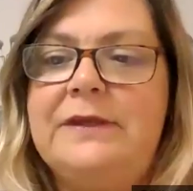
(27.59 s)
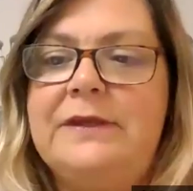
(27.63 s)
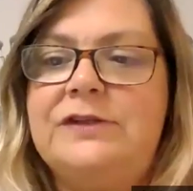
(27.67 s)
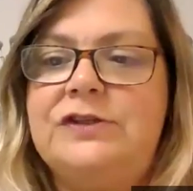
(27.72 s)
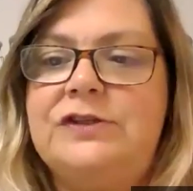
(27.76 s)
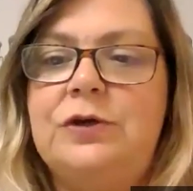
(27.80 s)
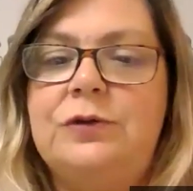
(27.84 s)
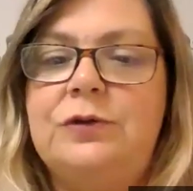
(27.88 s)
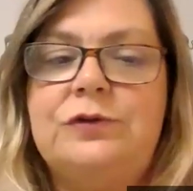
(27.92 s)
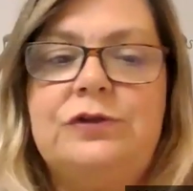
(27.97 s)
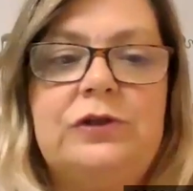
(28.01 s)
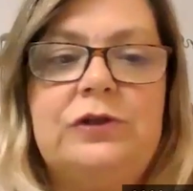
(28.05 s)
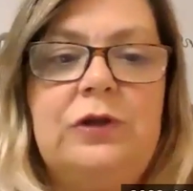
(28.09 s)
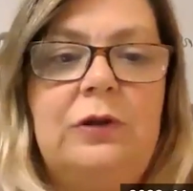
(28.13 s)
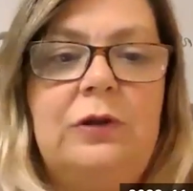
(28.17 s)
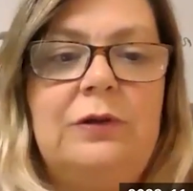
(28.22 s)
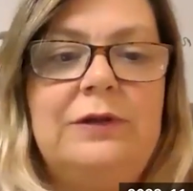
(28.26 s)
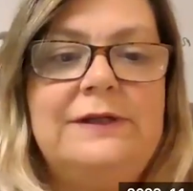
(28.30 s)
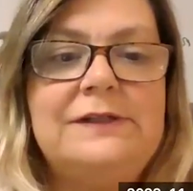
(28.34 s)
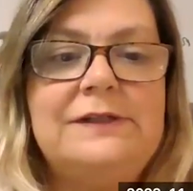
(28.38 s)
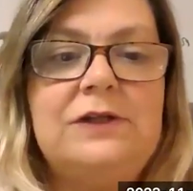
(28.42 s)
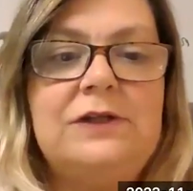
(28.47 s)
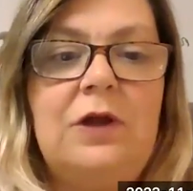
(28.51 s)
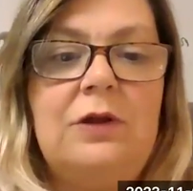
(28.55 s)
So
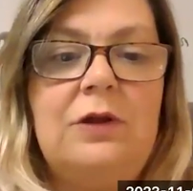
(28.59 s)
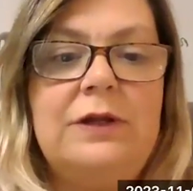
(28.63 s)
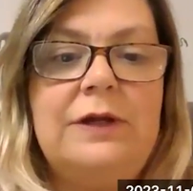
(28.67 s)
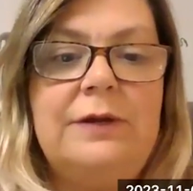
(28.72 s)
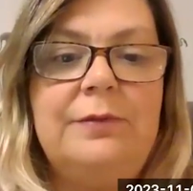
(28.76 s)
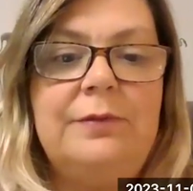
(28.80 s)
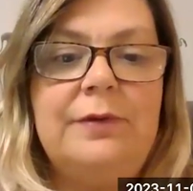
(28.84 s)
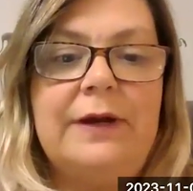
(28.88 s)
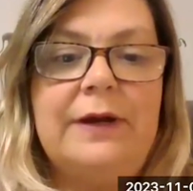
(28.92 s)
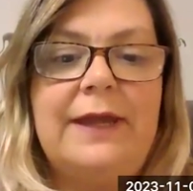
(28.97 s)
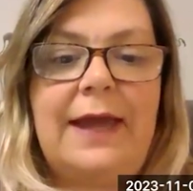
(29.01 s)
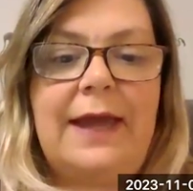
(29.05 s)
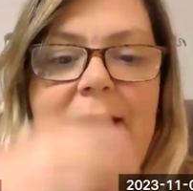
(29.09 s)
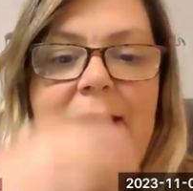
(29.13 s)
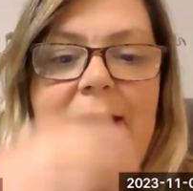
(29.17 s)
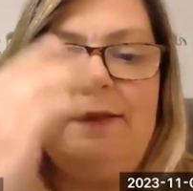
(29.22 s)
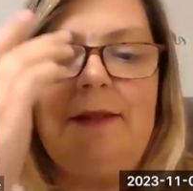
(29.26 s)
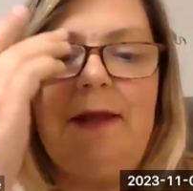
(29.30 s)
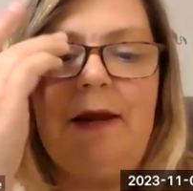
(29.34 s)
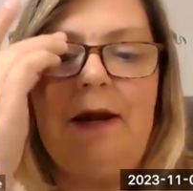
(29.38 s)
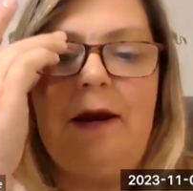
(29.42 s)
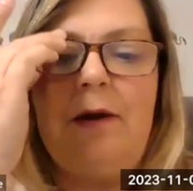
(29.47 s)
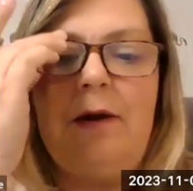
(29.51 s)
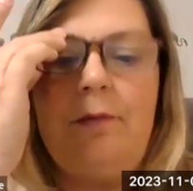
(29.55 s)
slowly, we're
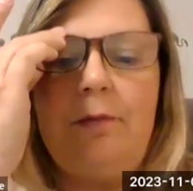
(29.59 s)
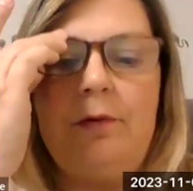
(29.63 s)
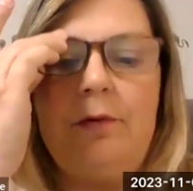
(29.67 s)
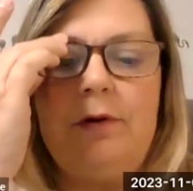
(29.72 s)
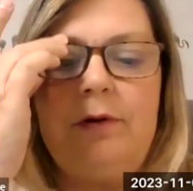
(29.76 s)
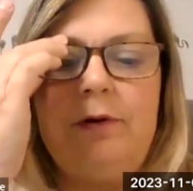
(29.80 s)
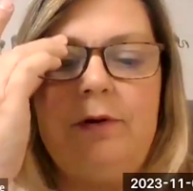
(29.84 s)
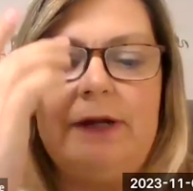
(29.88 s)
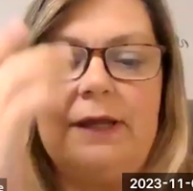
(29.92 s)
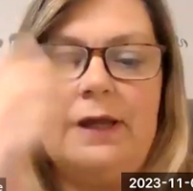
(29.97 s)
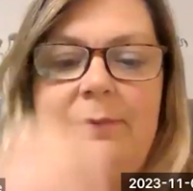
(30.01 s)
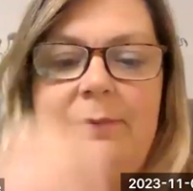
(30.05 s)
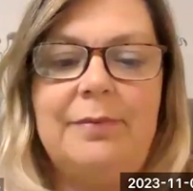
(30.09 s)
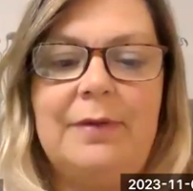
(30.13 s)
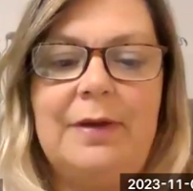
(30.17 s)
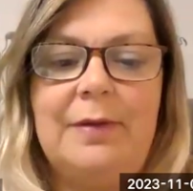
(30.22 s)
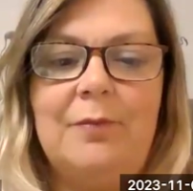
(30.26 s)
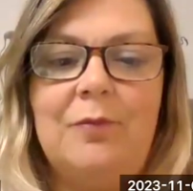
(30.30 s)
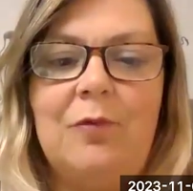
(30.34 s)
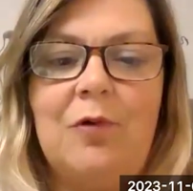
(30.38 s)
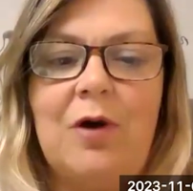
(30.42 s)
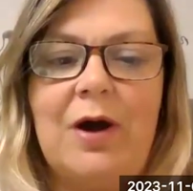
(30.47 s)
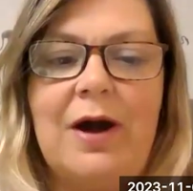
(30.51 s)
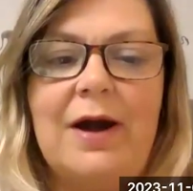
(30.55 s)
getting there. We're learning a
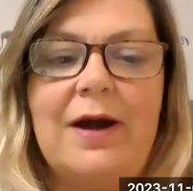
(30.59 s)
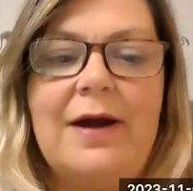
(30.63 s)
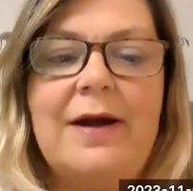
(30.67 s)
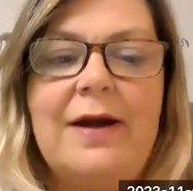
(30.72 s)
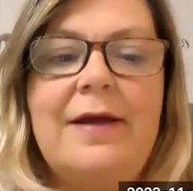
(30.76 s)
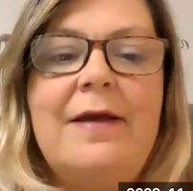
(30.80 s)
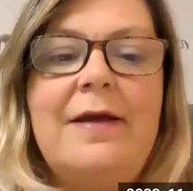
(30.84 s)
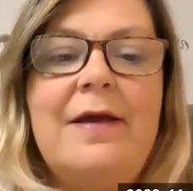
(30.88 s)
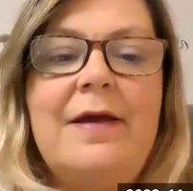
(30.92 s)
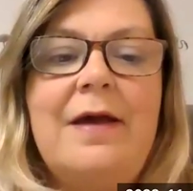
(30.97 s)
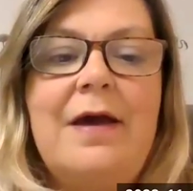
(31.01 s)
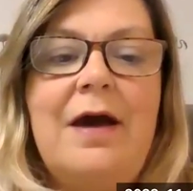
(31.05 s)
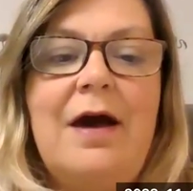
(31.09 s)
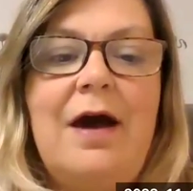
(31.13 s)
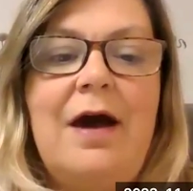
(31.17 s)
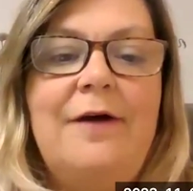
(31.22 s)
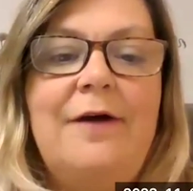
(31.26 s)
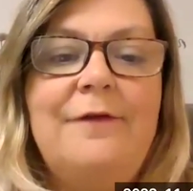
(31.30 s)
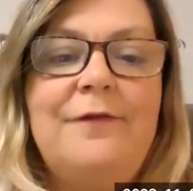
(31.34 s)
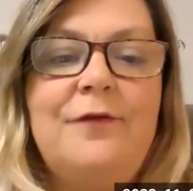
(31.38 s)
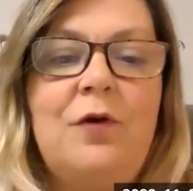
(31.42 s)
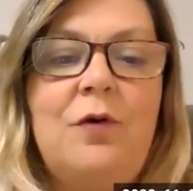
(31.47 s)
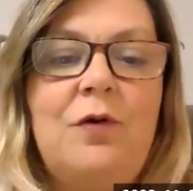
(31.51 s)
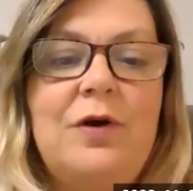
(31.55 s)
bit more.
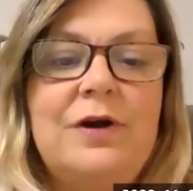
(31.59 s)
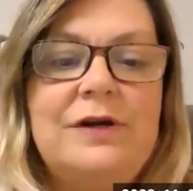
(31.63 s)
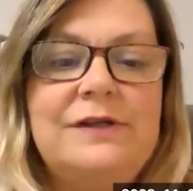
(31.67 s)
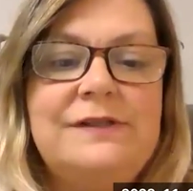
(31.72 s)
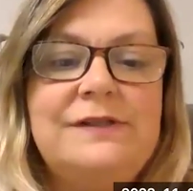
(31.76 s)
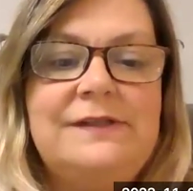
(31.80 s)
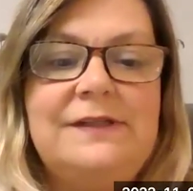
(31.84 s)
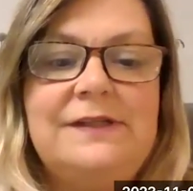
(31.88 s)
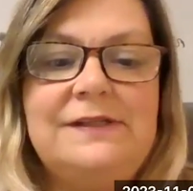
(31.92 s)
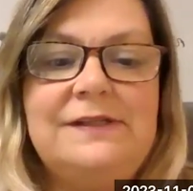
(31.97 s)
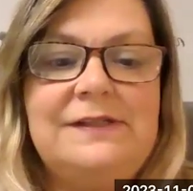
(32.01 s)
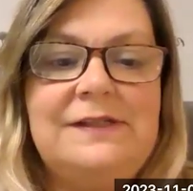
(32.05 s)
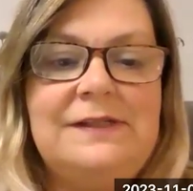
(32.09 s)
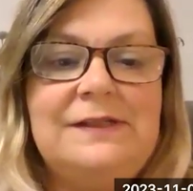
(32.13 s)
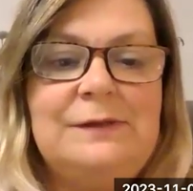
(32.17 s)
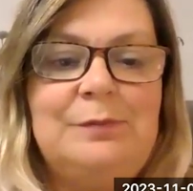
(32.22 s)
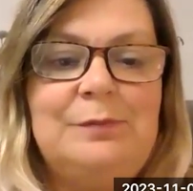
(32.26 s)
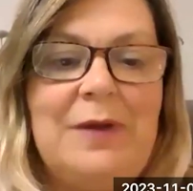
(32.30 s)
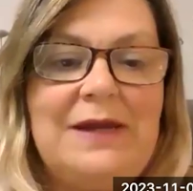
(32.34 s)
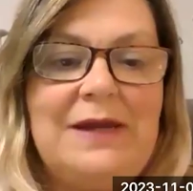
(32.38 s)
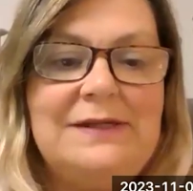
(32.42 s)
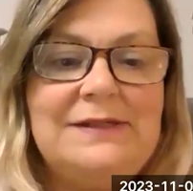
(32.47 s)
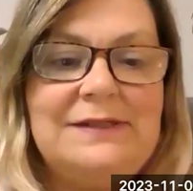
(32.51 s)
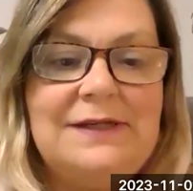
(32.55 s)
Of course, this is
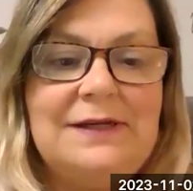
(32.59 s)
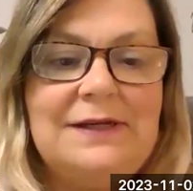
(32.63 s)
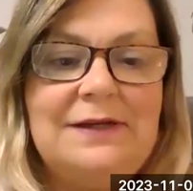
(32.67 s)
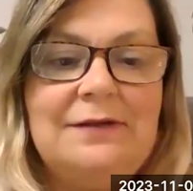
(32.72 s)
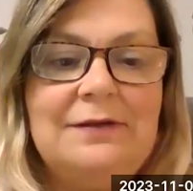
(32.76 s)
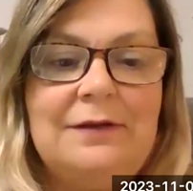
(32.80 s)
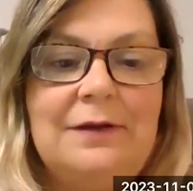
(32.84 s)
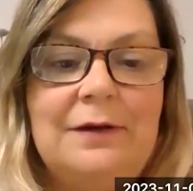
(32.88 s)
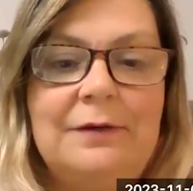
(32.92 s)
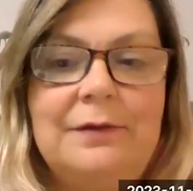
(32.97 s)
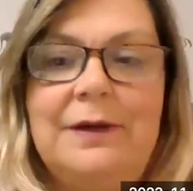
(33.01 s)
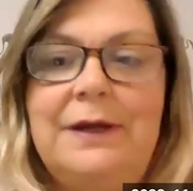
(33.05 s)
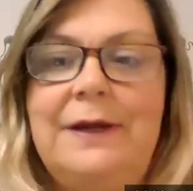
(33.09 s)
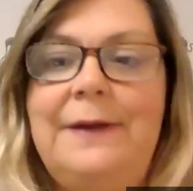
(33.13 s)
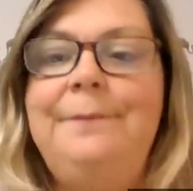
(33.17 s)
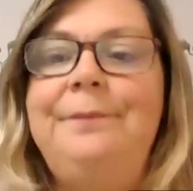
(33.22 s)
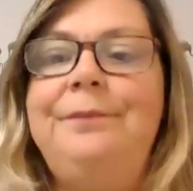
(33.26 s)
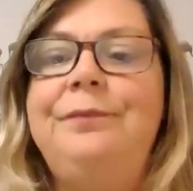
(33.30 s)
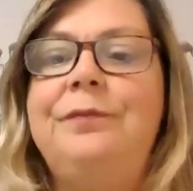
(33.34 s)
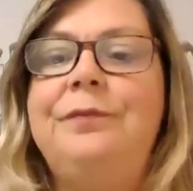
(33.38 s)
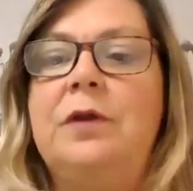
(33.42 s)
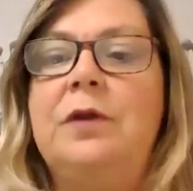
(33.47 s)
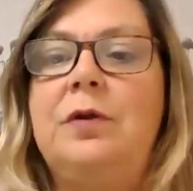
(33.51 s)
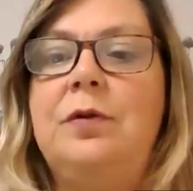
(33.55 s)
basic theory,
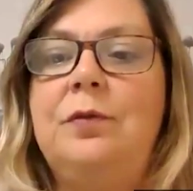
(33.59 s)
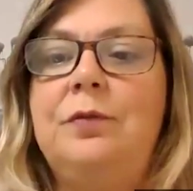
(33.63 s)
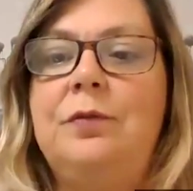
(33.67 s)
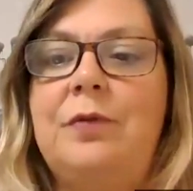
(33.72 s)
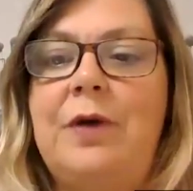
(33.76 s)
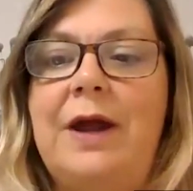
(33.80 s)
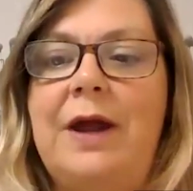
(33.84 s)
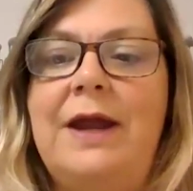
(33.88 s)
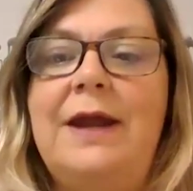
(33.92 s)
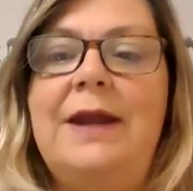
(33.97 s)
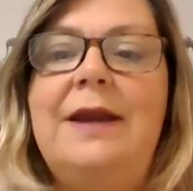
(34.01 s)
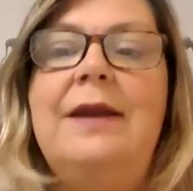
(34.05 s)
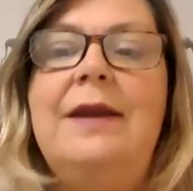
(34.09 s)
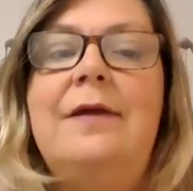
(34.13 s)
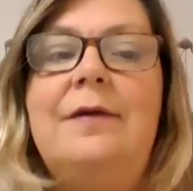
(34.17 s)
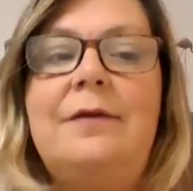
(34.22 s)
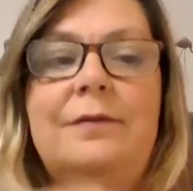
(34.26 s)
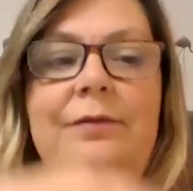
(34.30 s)
right?